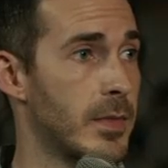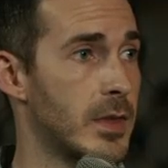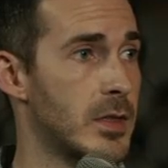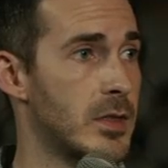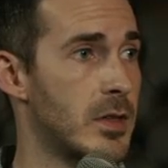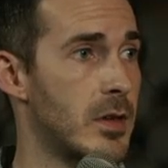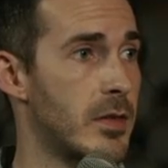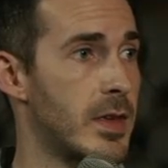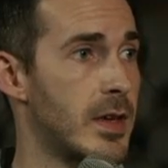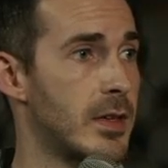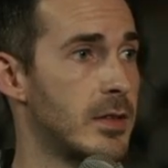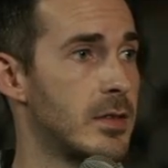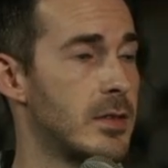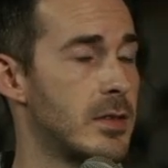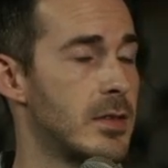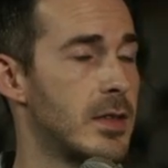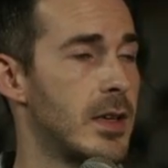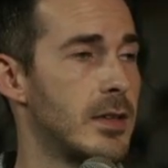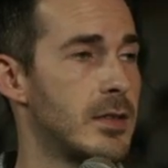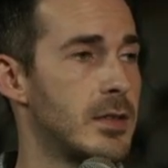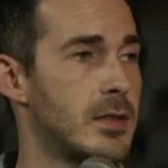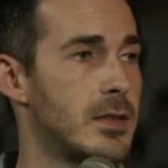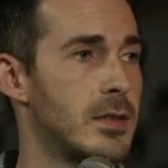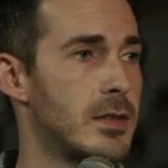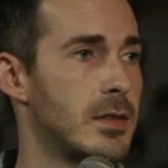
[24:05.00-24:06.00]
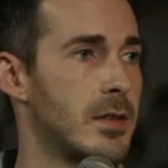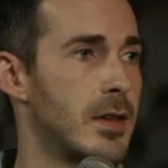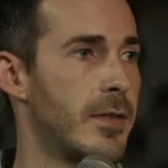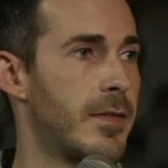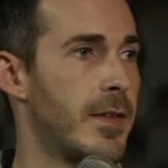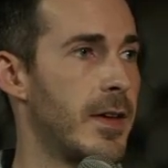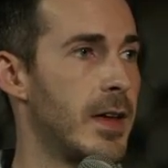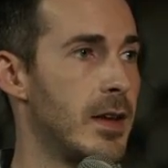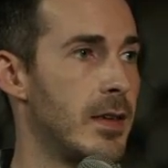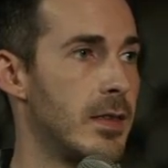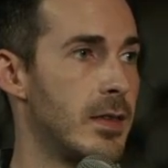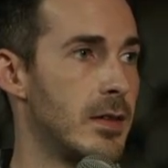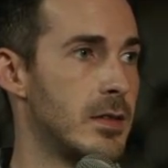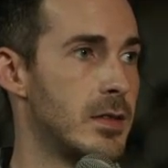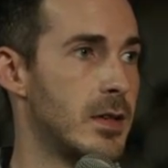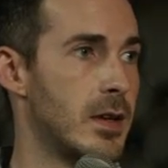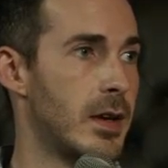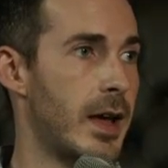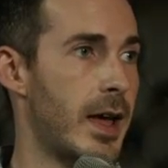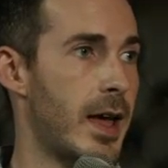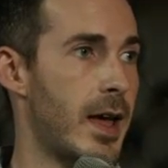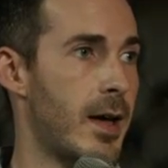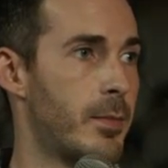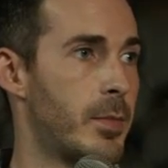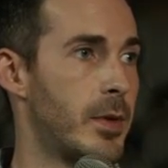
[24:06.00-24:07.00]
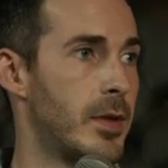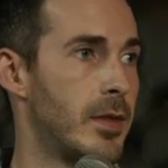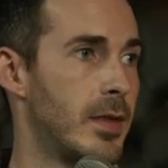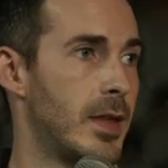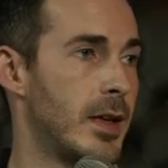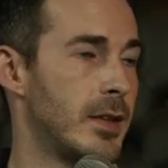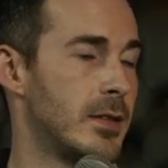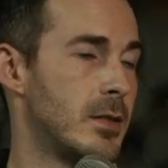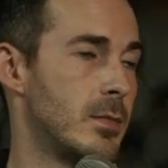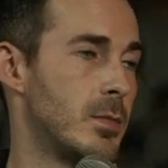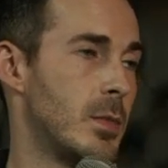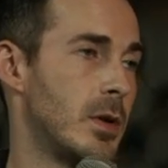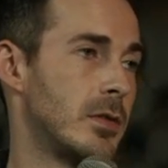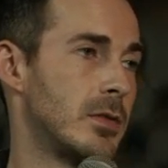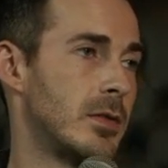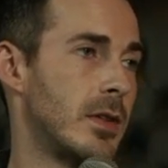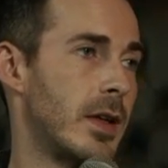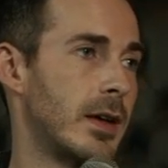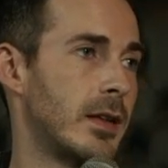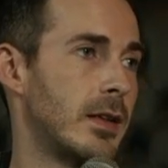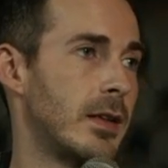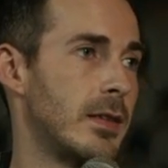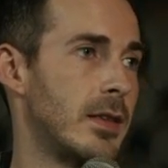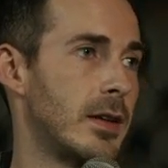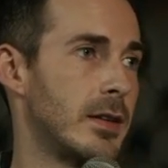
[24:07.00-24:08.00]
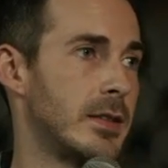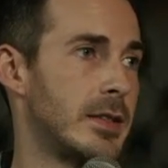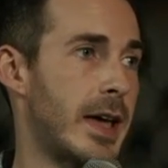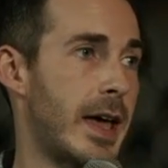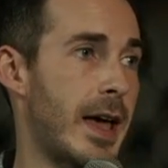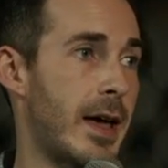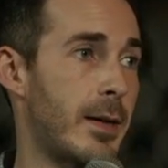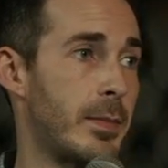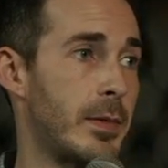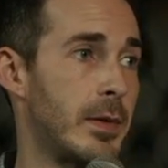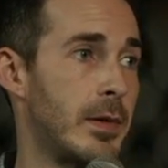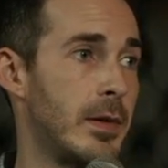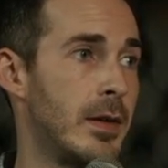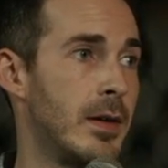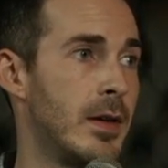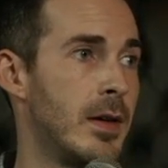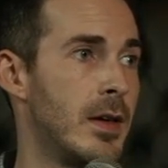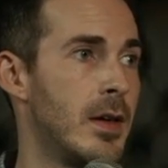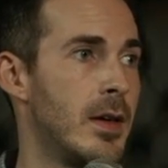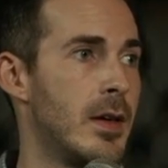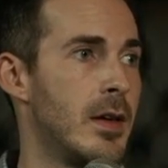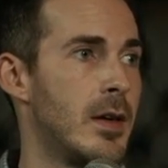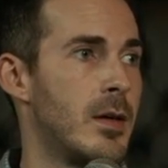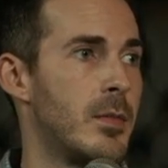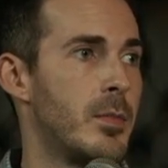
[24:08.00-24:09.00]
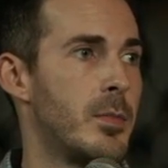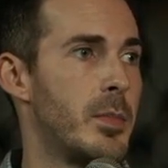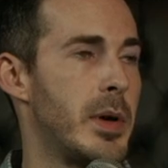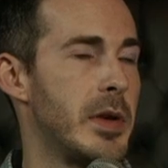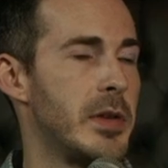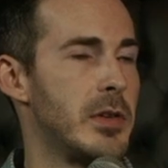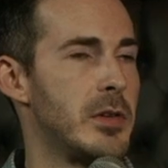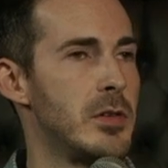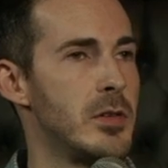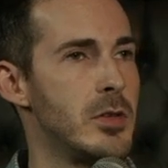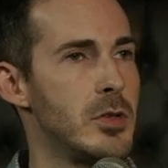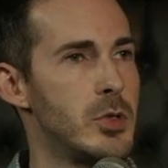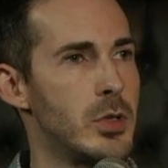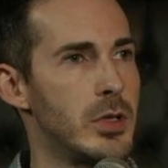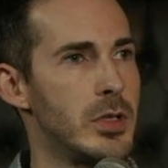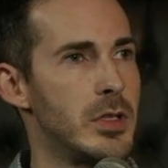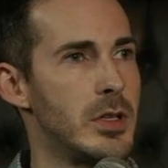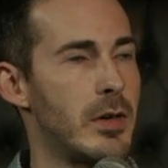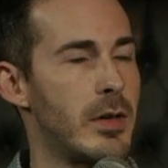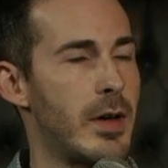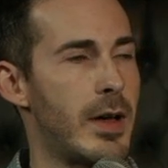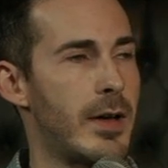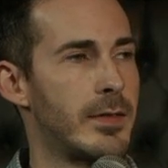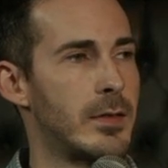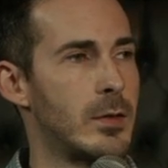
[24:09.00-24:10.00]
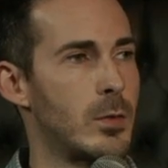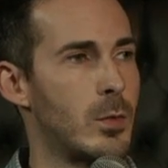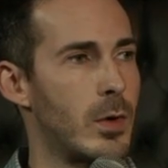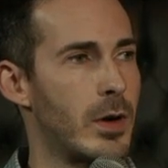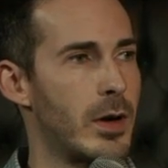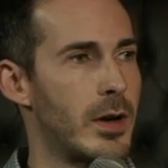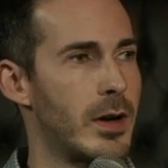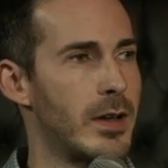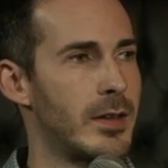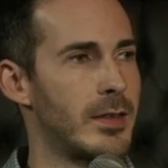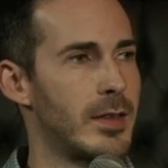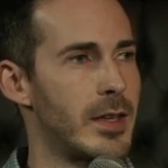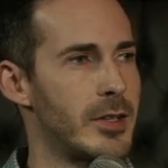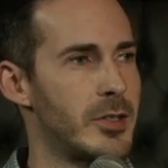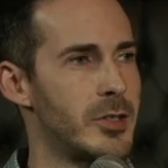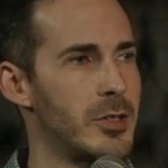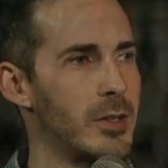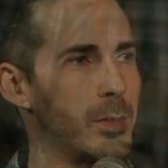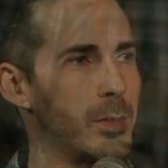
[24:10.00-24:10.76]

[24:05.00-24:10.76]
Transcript: So that's if anything's going to happen, that's the most likely thing to happen. But you usually don't have to worry unless you're